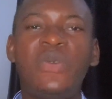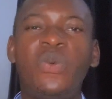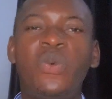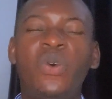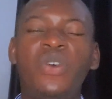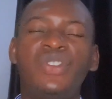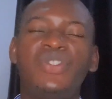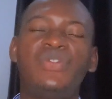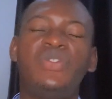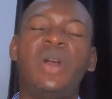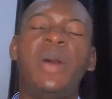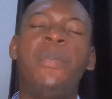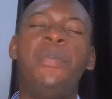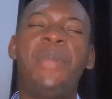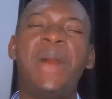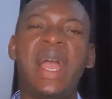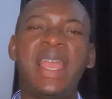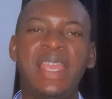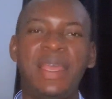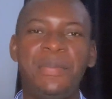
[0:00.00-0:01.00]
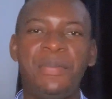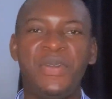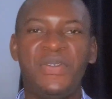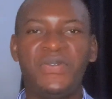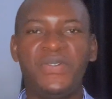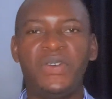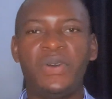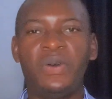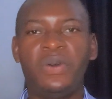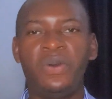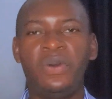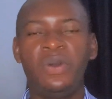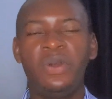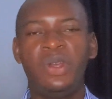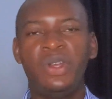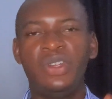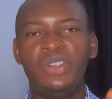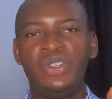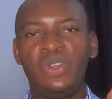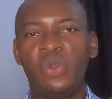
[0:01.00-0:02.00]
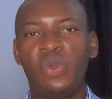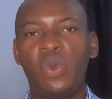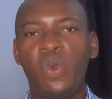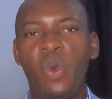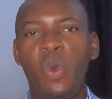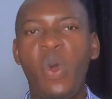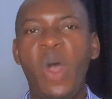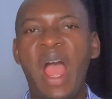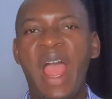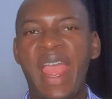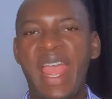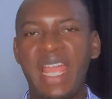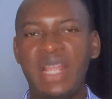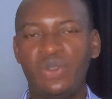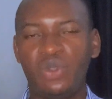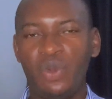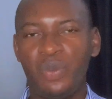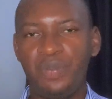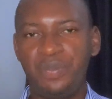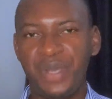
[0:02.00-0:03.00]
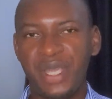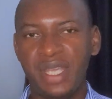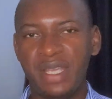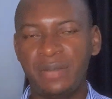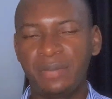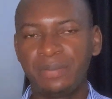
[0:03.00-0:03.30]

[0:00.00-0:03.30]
what you are buying before you go ahead to pay.